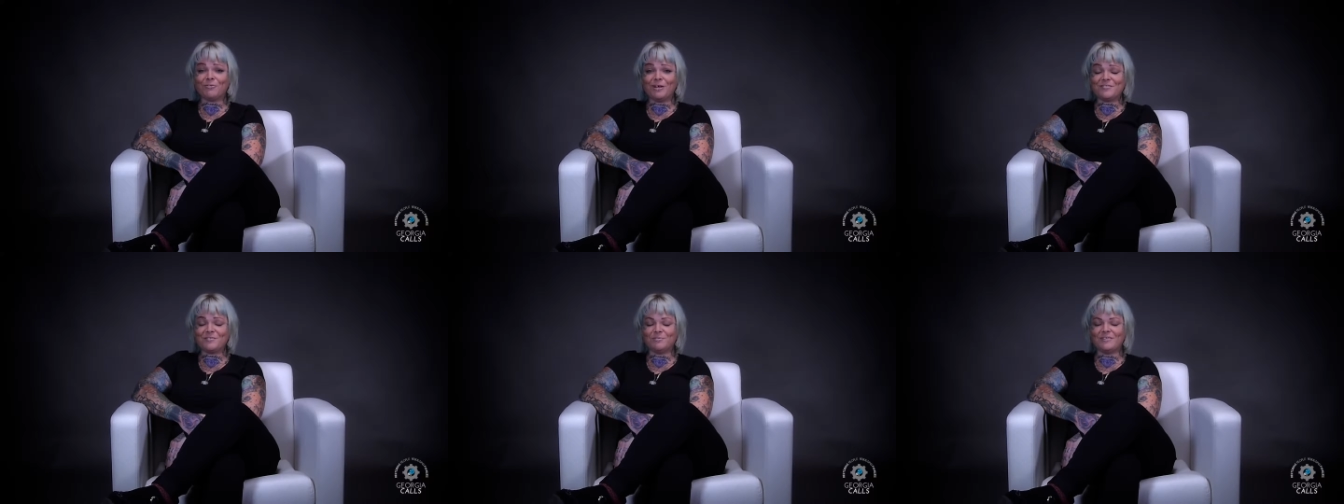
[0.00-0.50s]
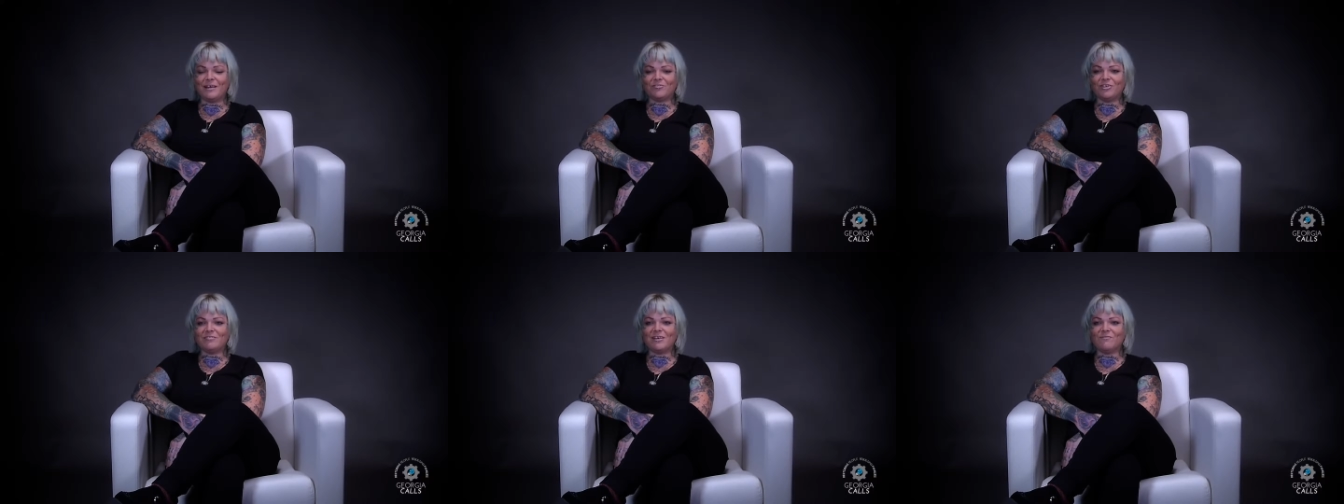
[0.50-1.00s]
I got arrested was
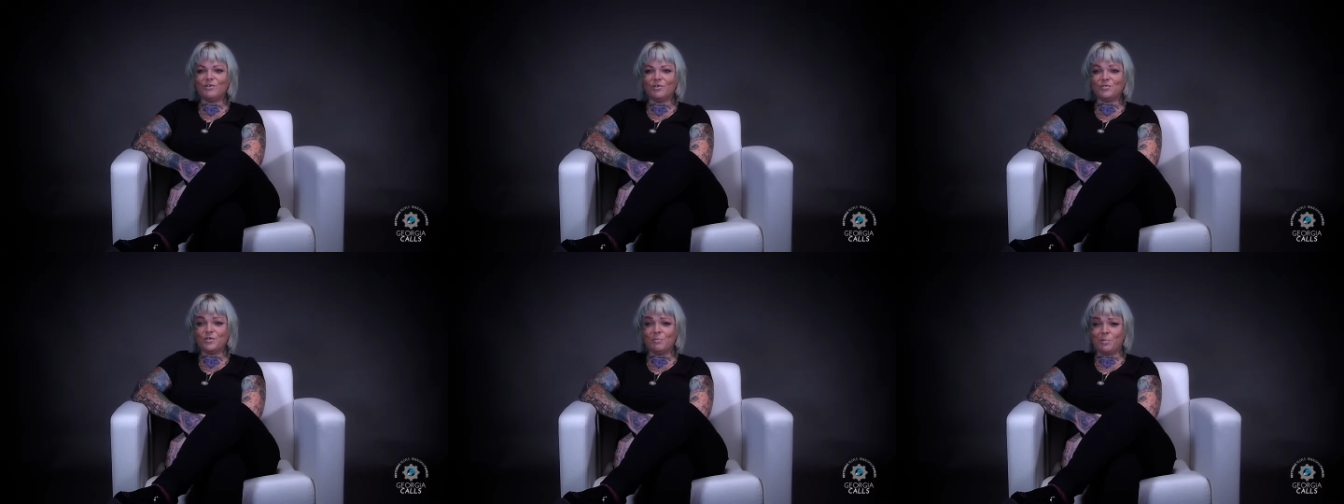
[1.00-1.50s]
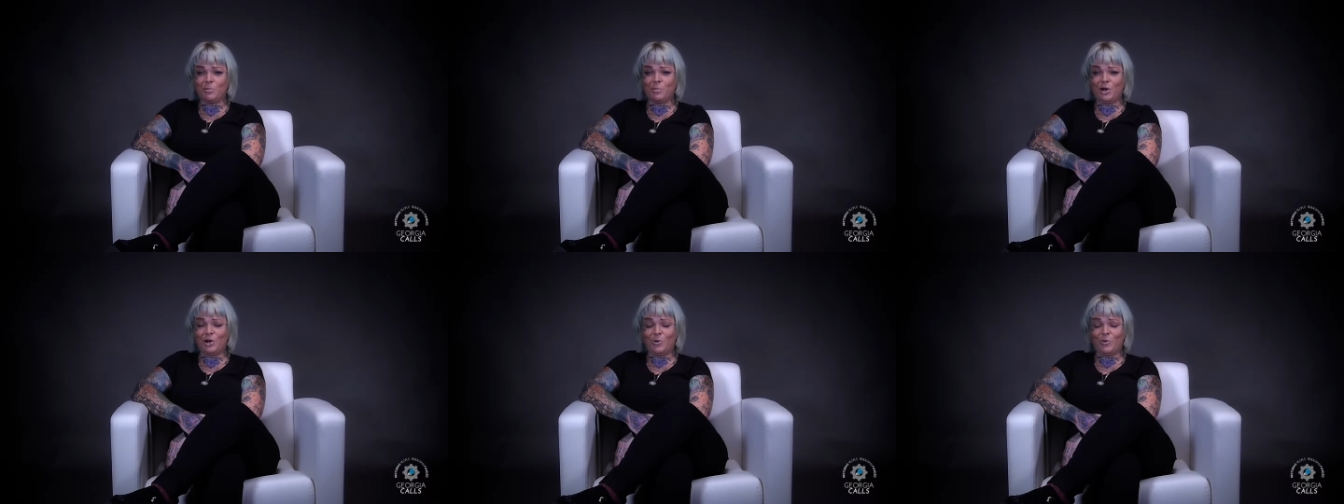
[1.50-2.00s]
actually because I fell asleep
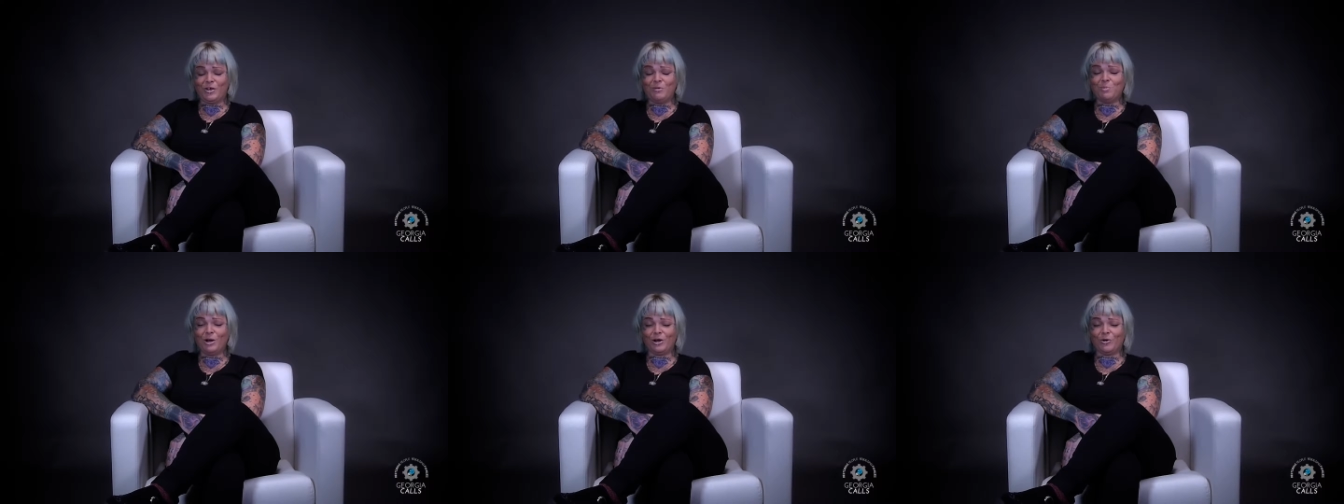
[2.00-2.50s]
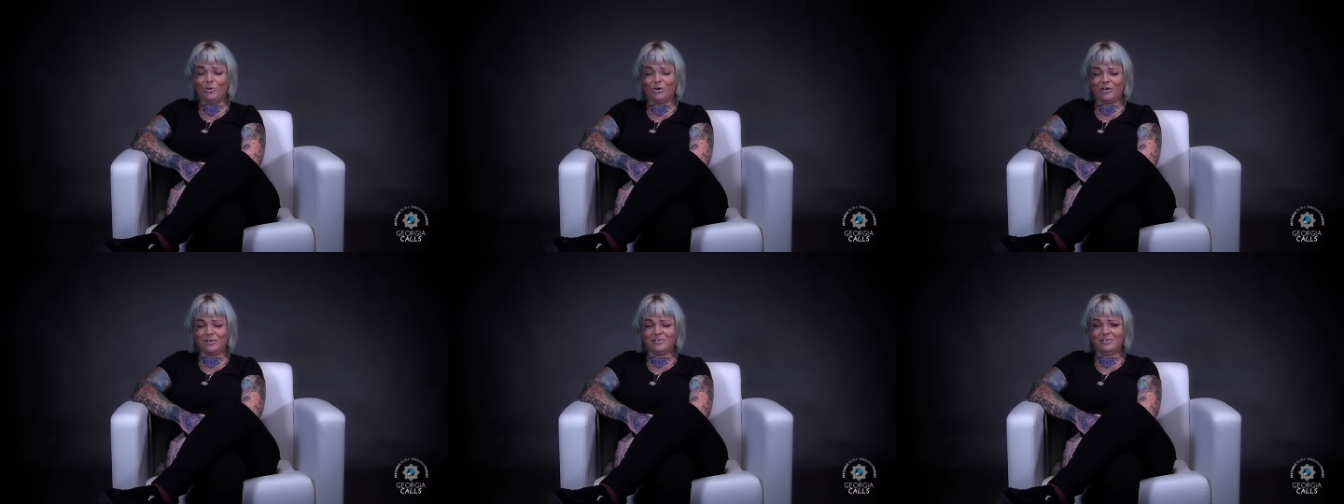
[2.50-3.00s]
on my car in my
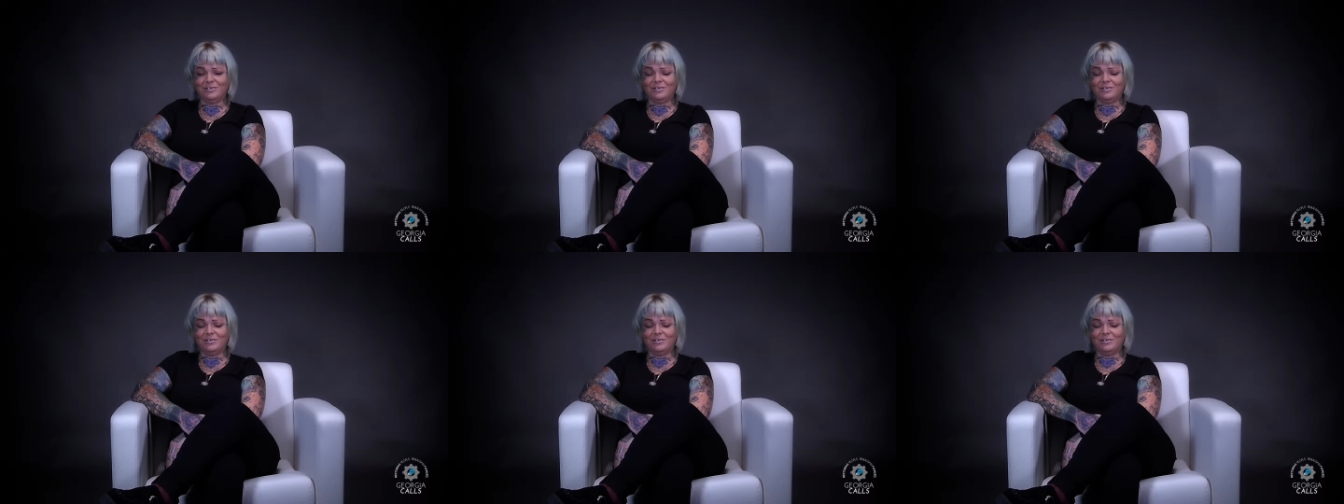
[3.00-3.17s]
car,